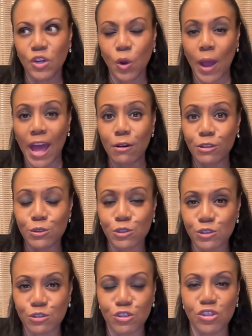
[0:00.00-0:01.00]
how you do
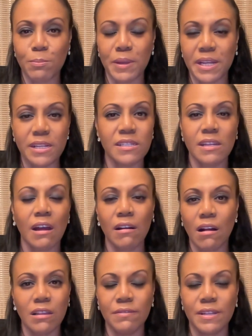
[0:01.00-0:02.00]
your shipping, because not
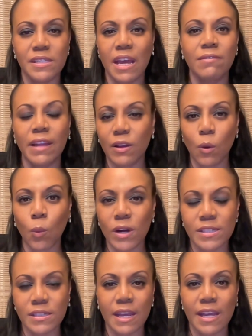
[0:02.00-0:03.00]
all of us have like a
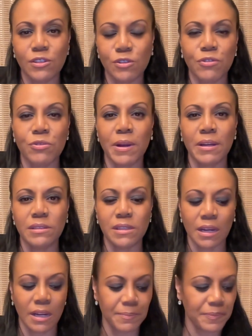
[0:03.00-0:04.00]
1 day turnaround
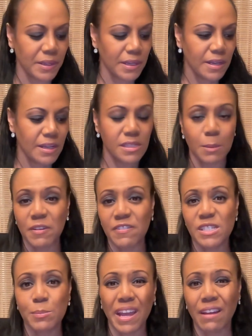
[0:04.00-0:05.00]
time. Some of
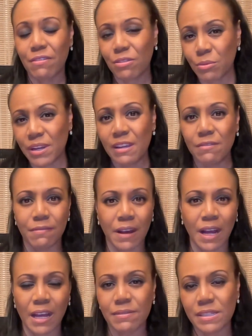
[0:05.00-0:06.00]
us may have 3,
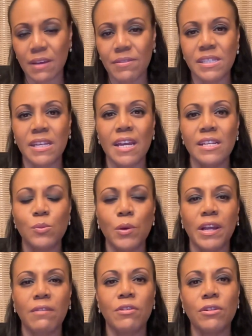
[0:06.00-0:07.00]
5, 7 days,
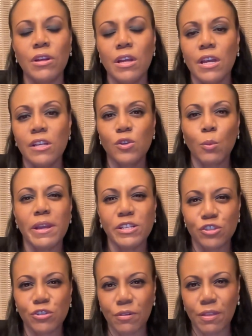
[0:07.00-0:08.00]
whatever. So make
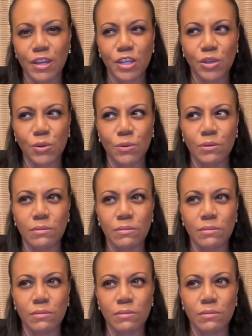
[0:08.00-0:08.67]
sure that you